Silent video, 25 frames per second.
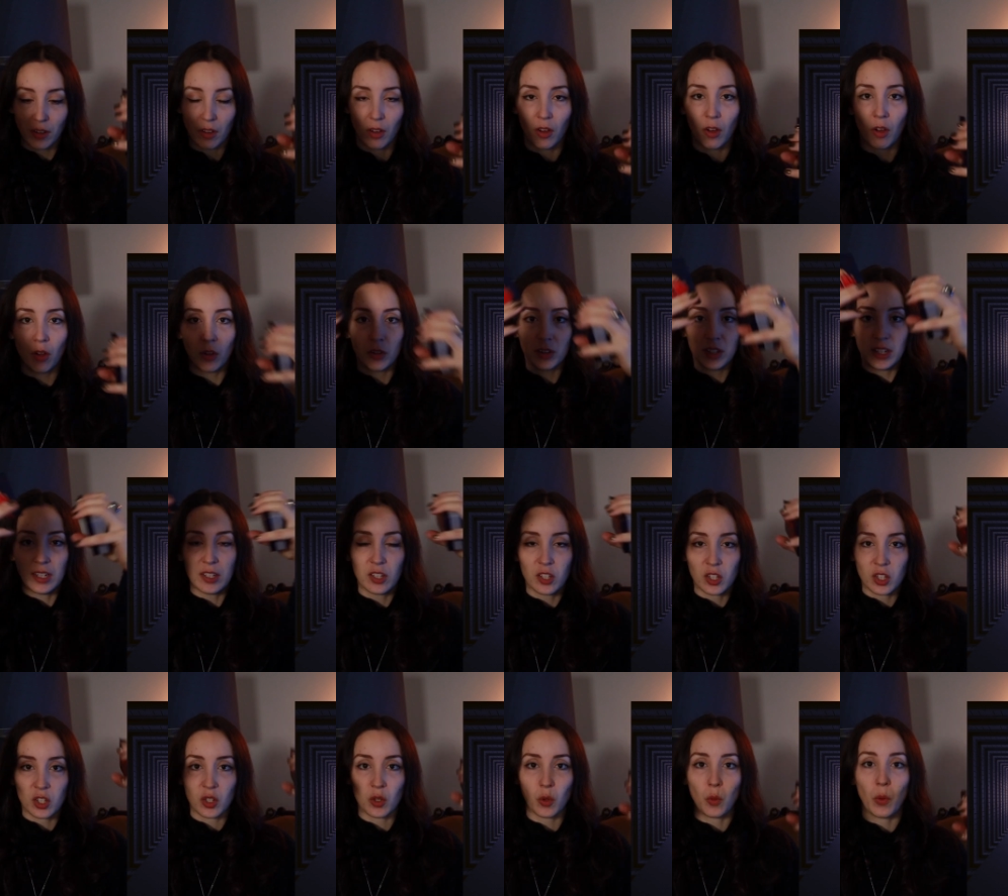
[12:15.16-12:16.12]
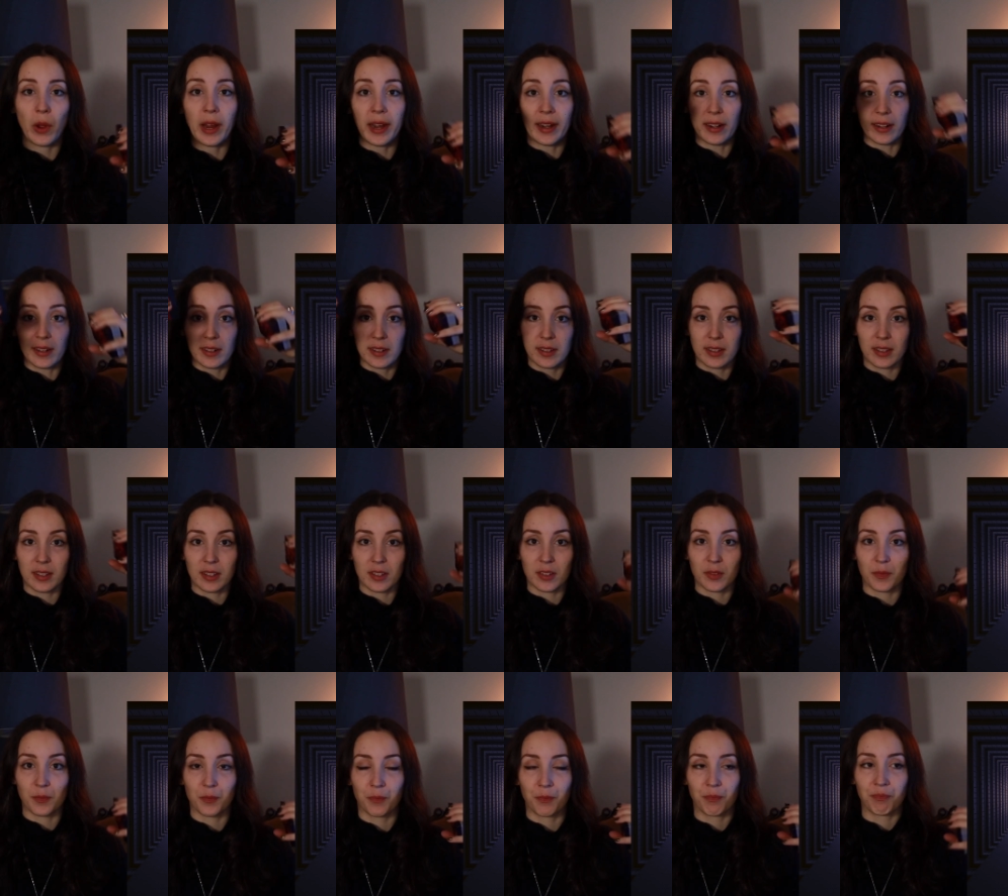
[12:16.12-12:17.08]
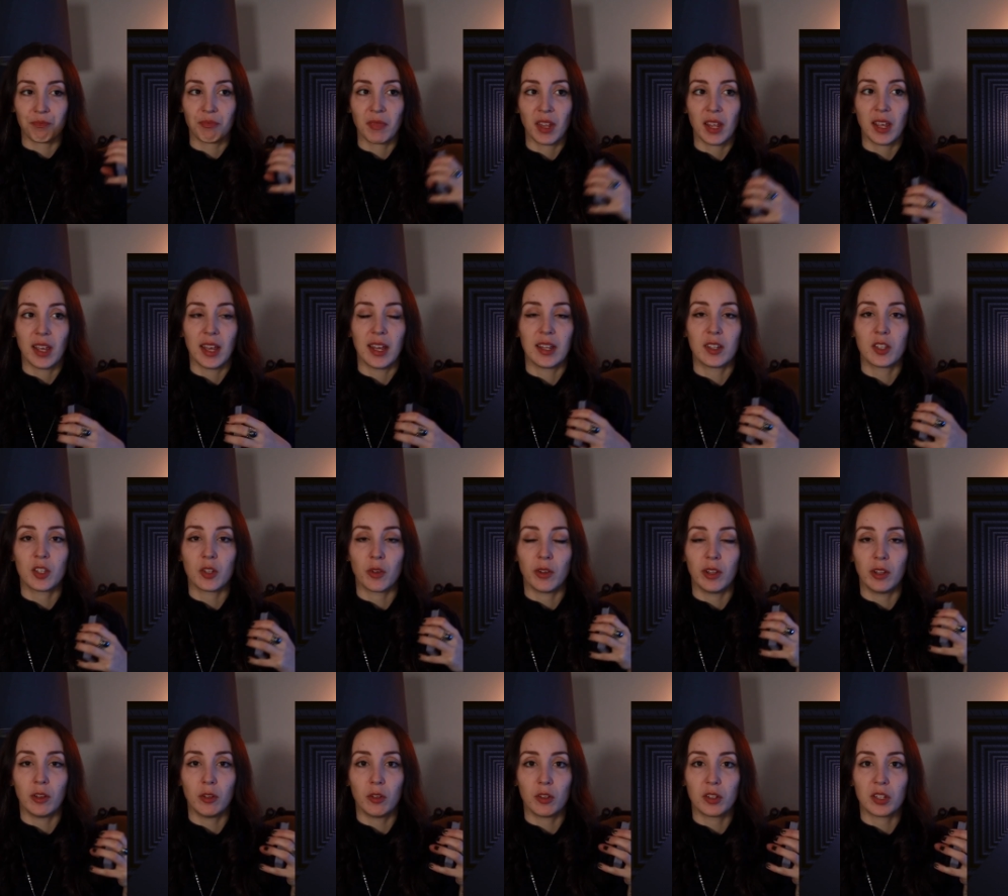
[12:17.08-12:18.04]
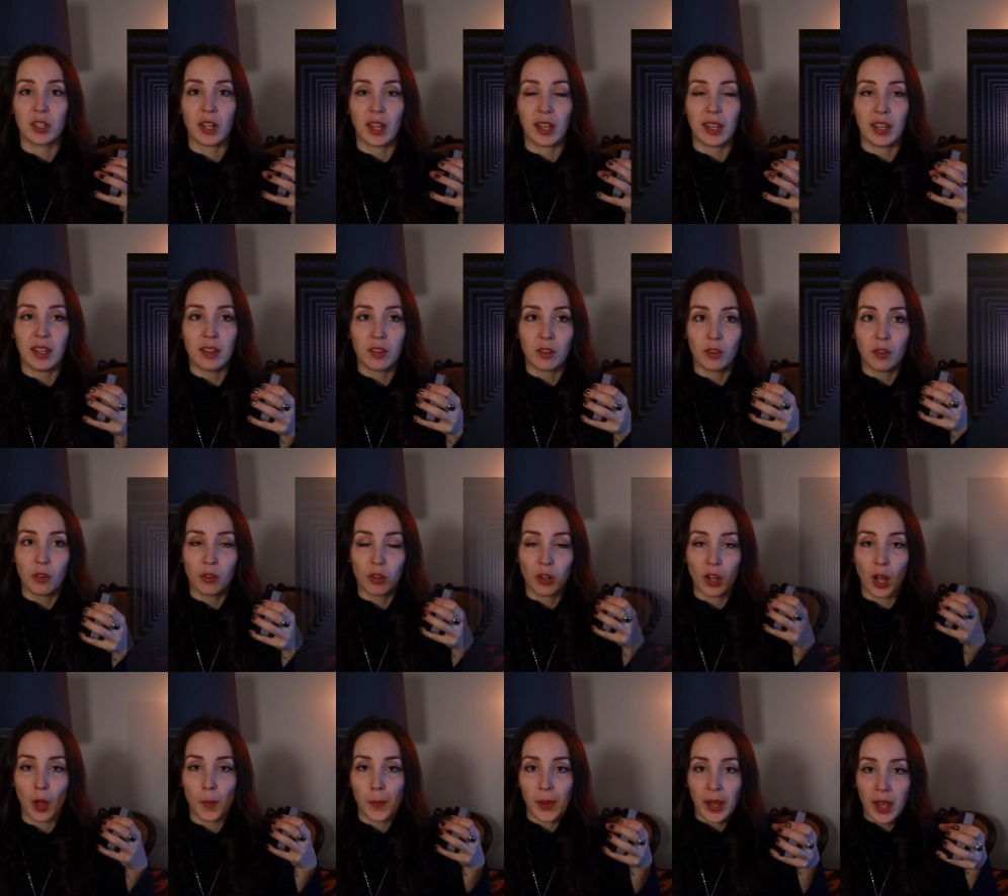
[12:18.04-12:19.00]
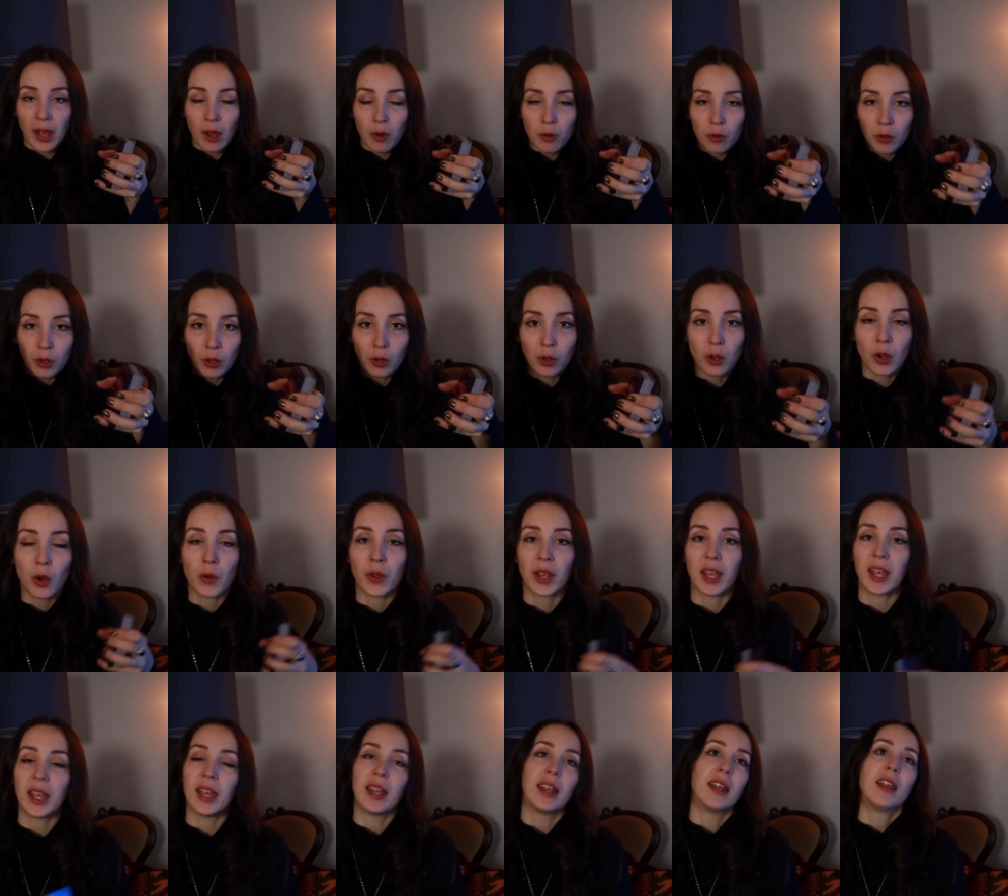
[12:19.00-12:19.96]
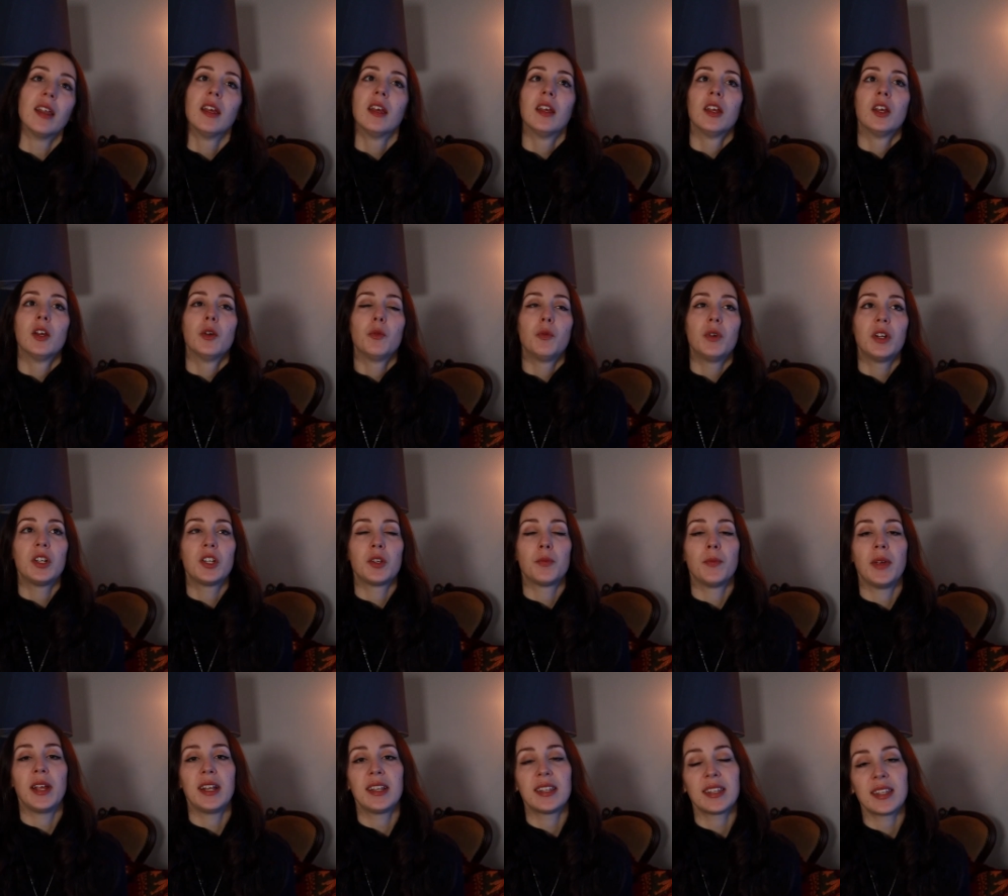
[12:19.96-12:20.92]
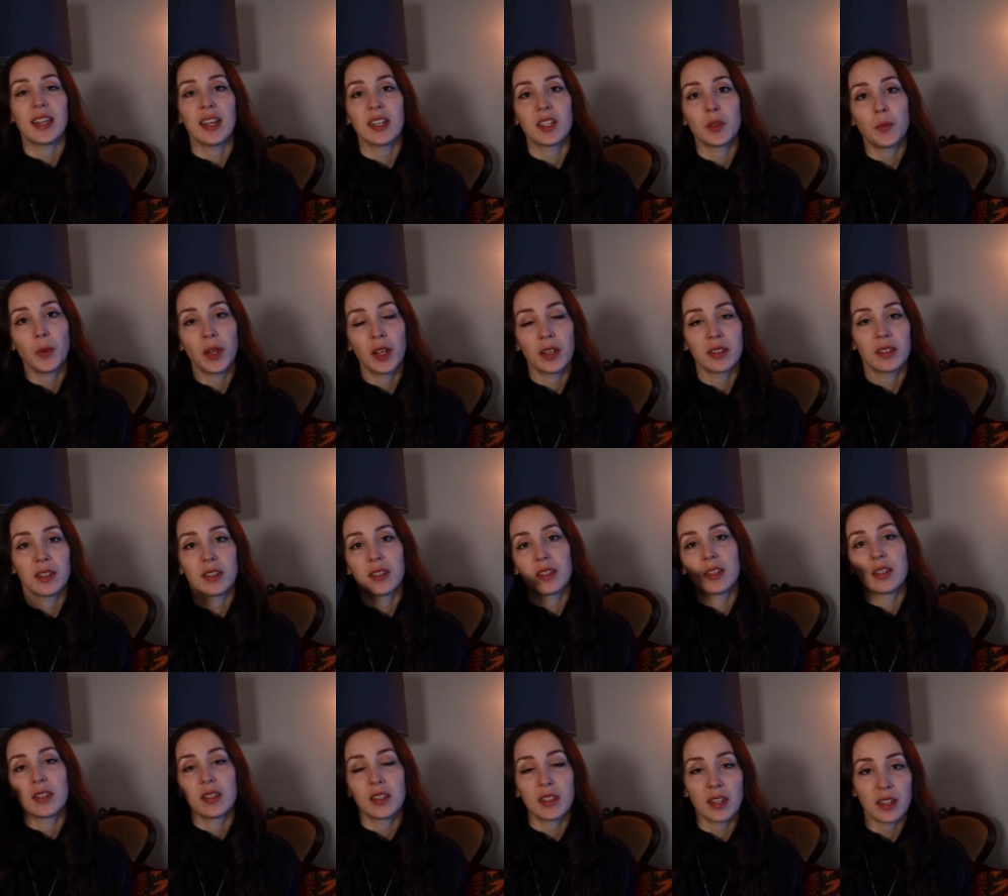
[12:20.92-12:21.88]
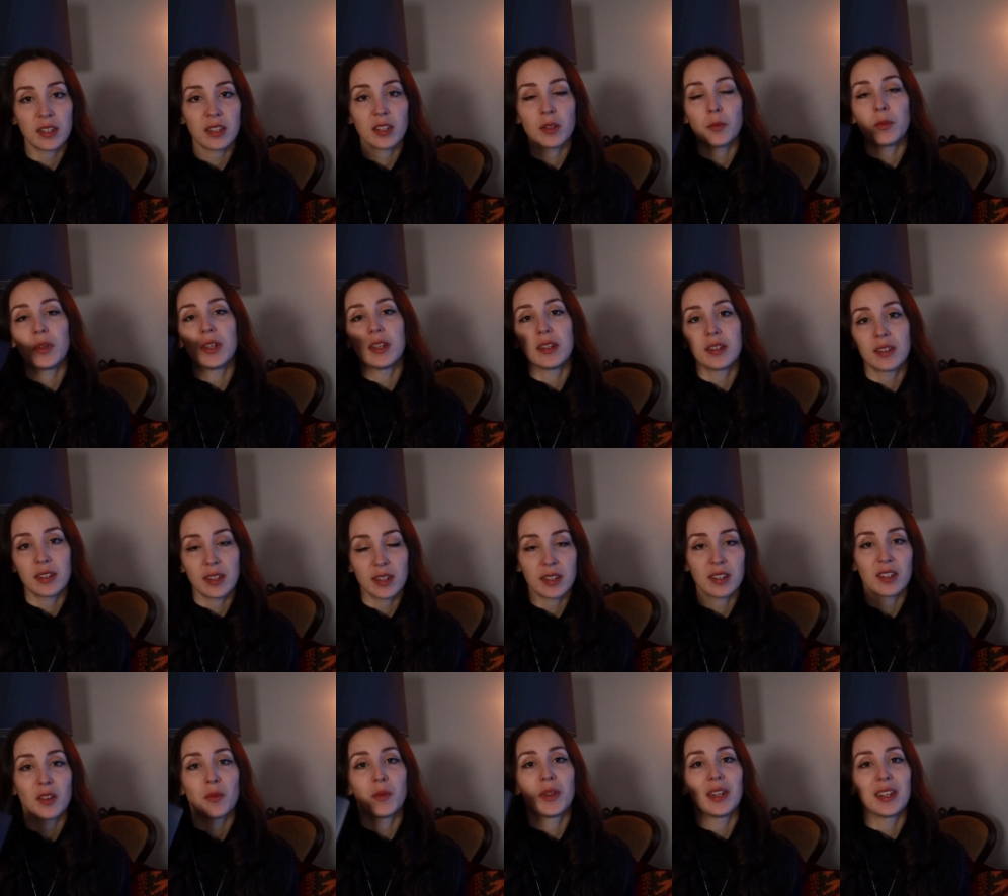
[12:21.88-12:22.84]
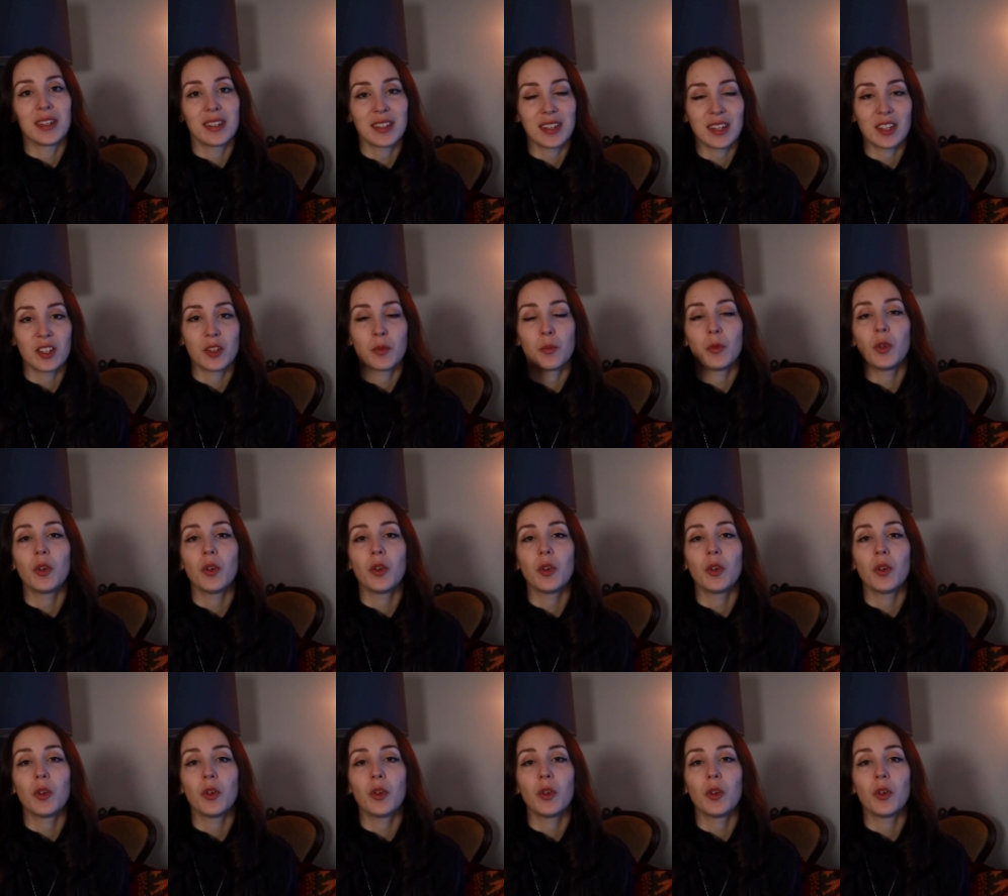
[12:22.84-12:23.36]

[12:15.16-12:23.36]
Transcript: all these squares and so it looks like either you're coming out or you're going in, which made sense because it's a system in a system in a system.